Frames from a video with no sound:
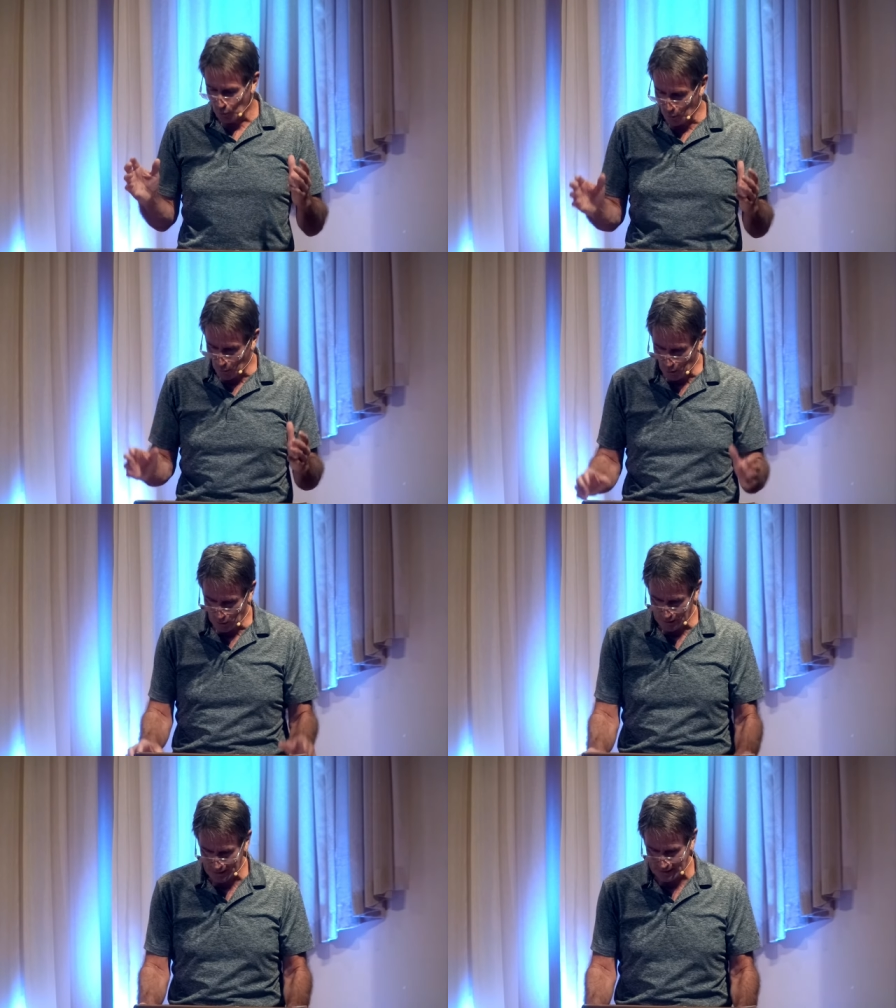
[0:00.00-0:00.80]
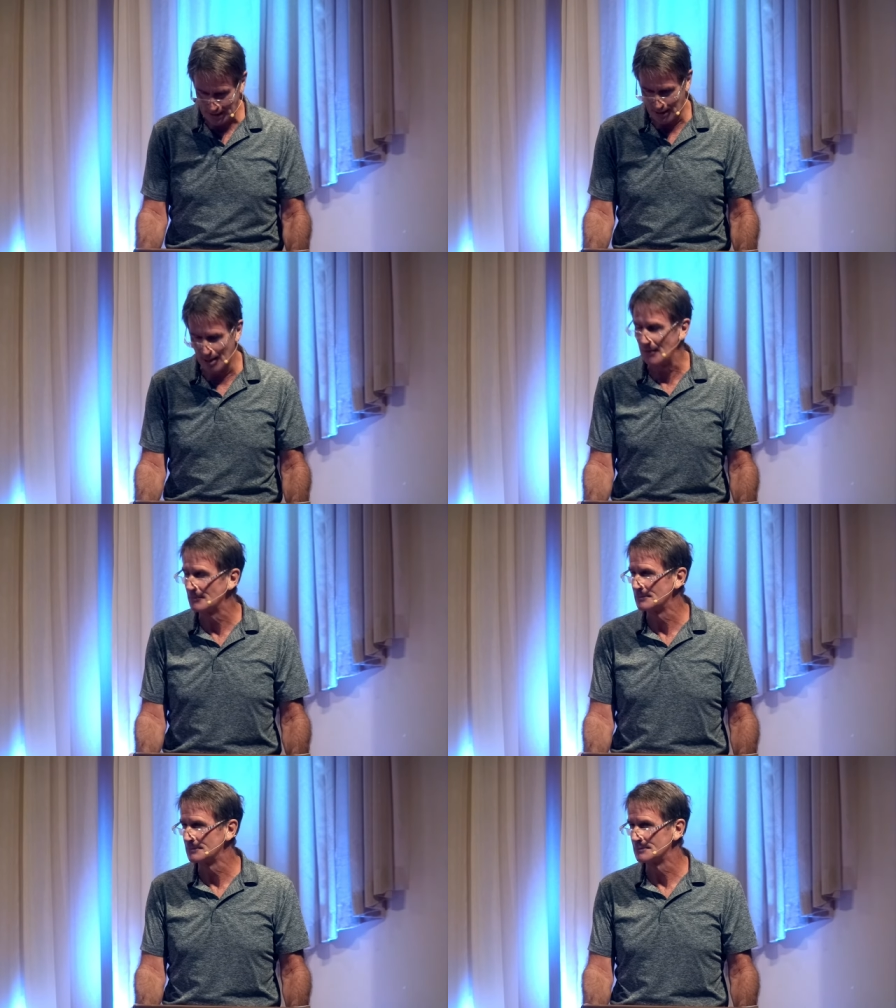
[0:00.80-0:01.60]
quality time,
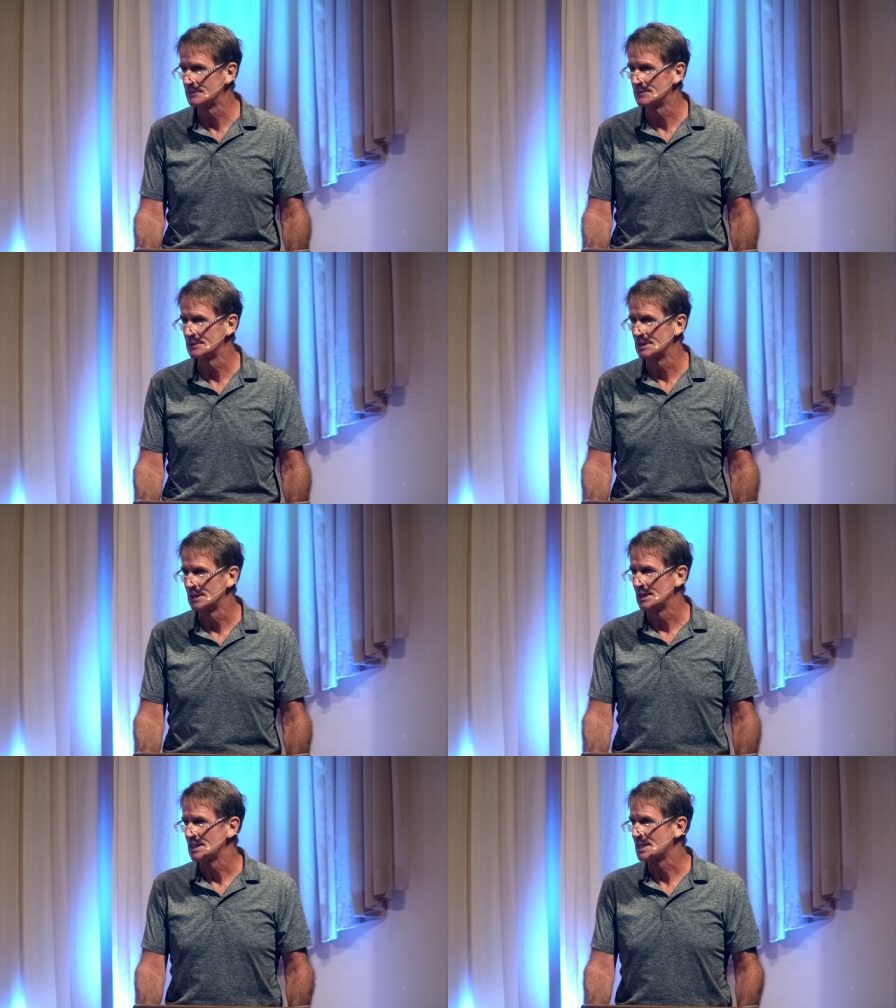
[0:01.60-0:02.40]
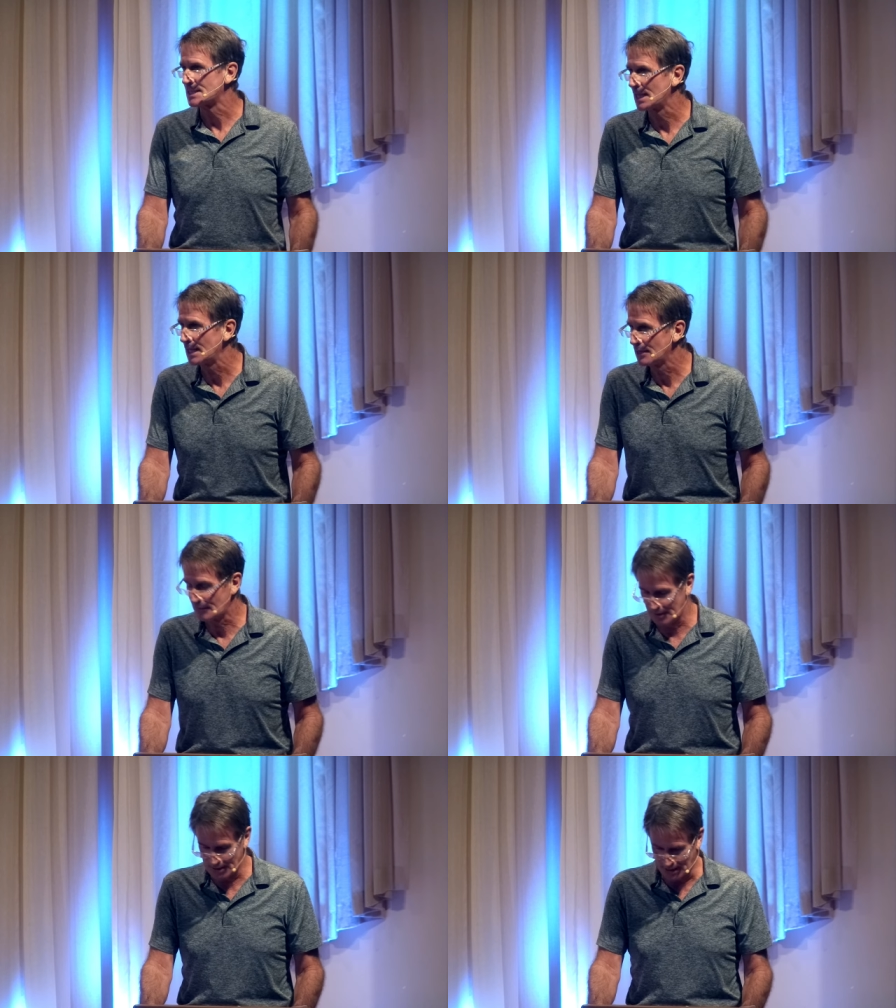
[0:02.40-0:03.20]

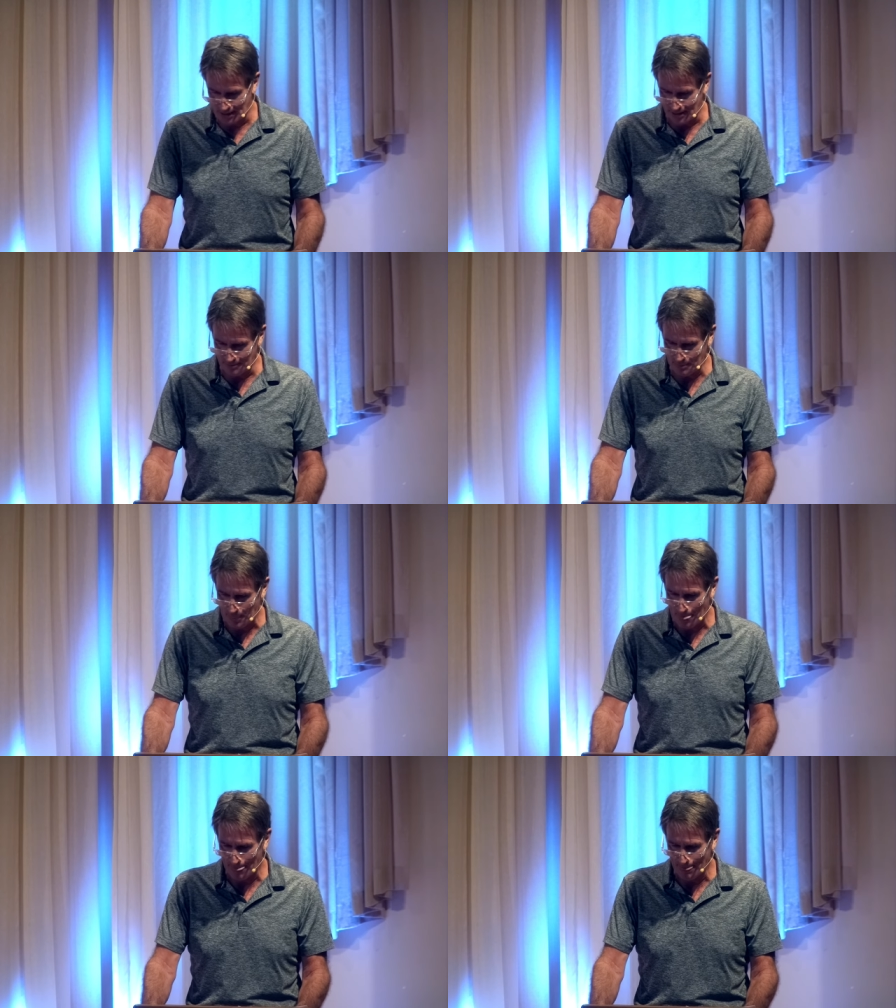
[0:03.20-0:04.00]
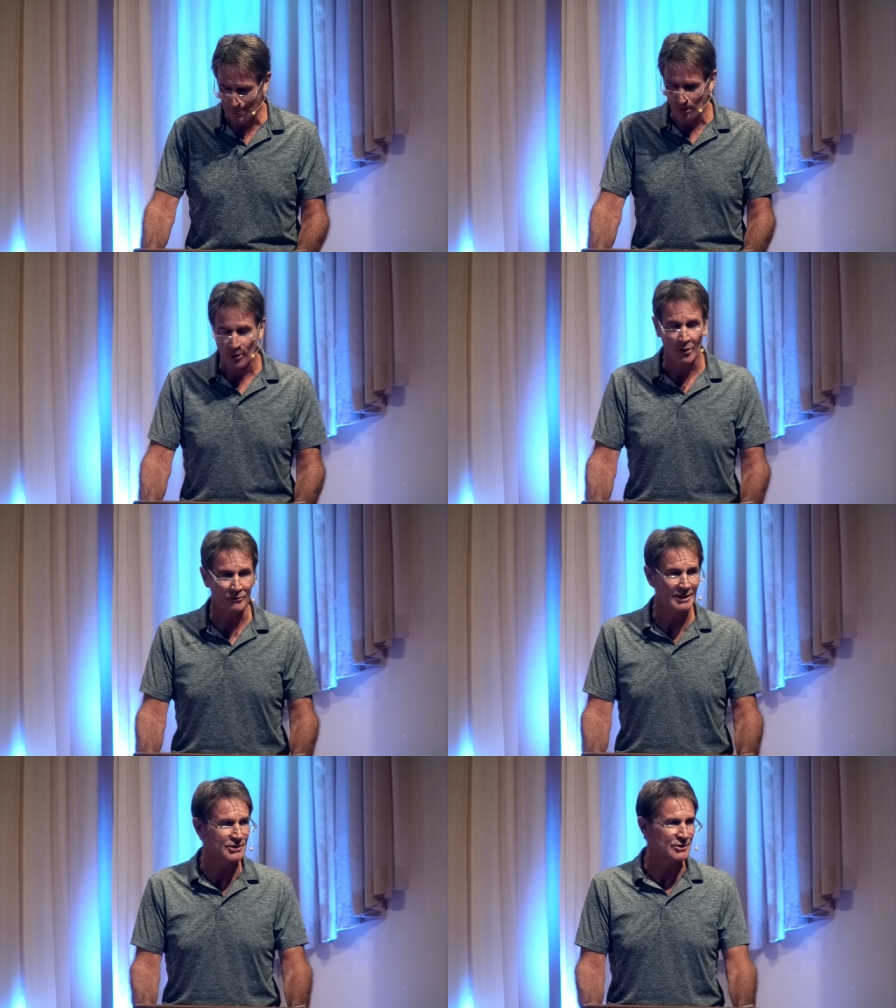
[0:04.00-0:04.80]
sacred time, or
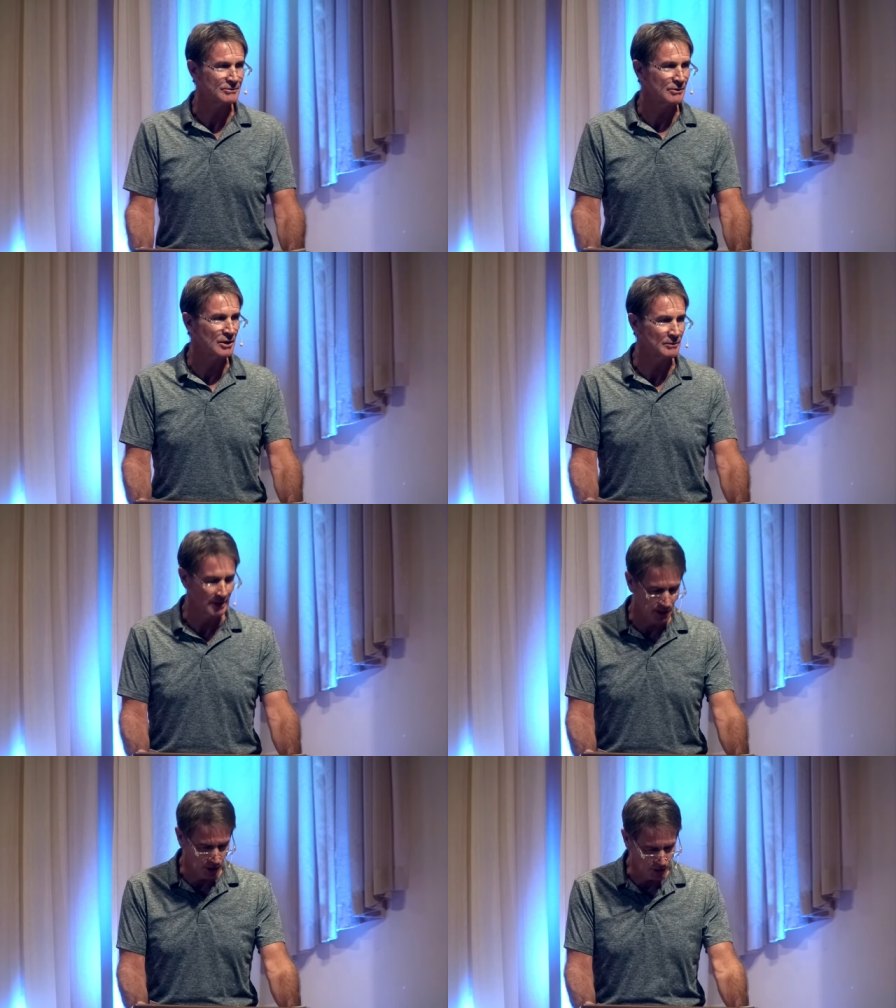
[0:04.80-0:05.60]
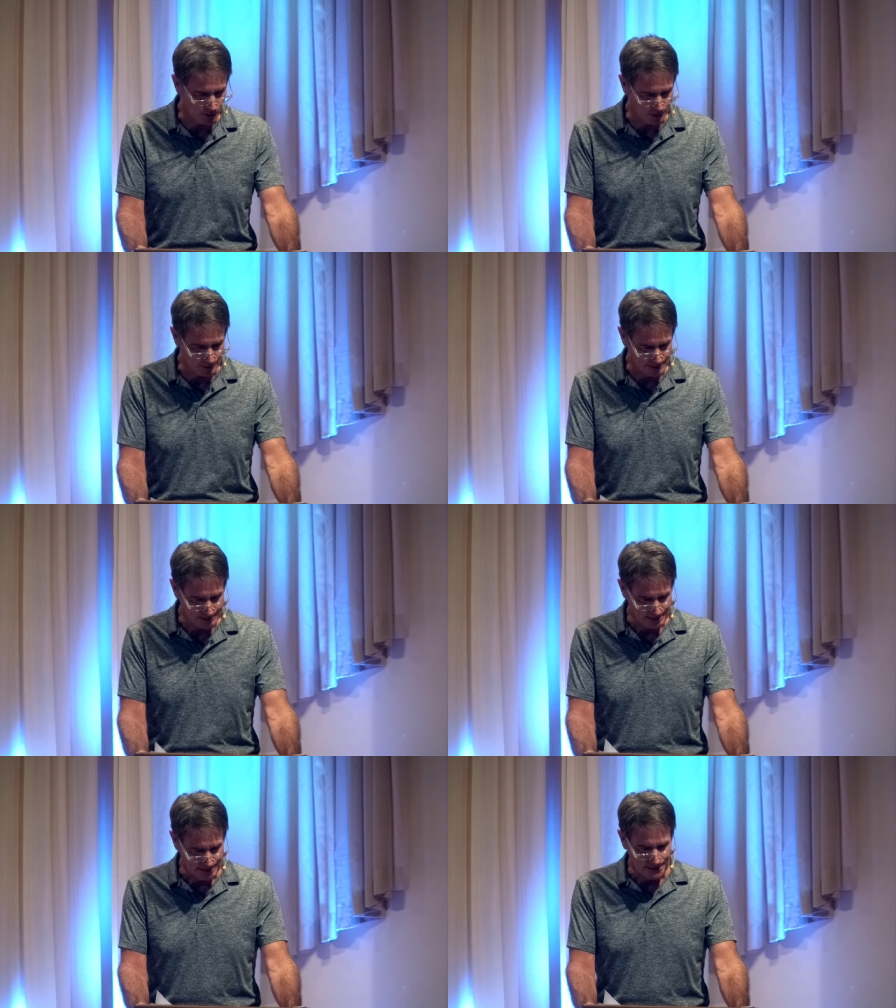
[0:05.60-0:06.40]
Richard Rohr would call
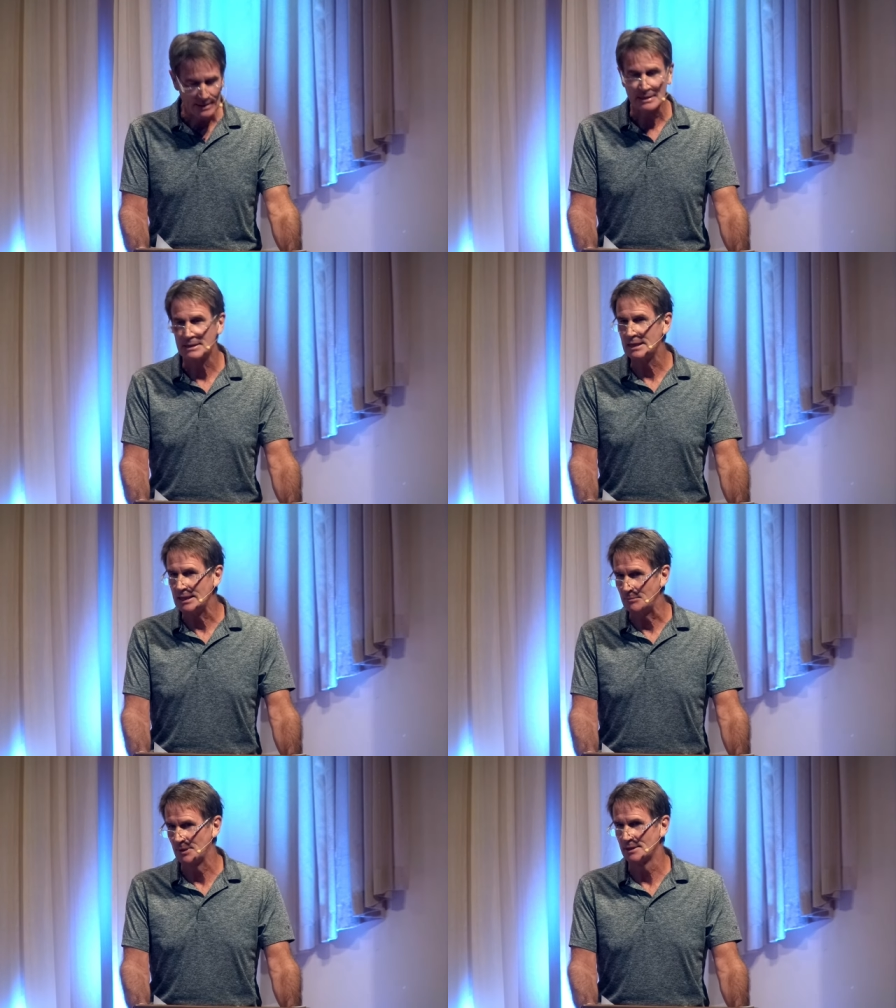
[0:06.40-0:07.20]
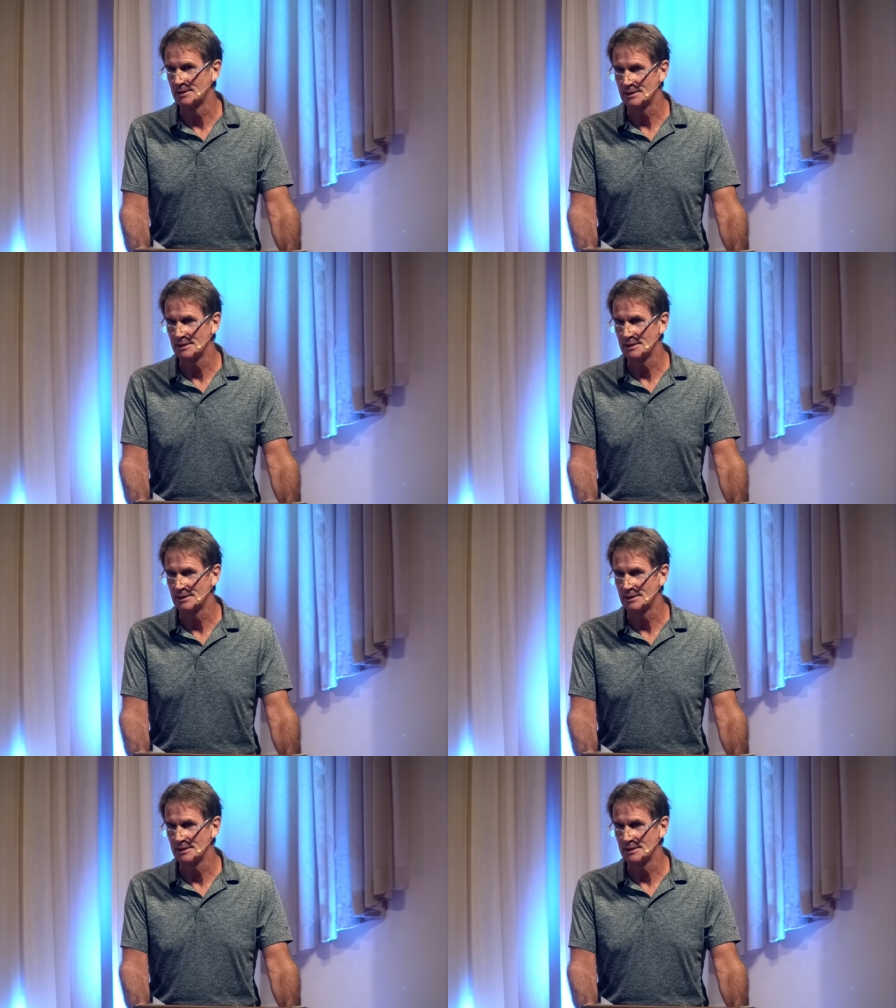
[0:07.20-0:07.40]
deep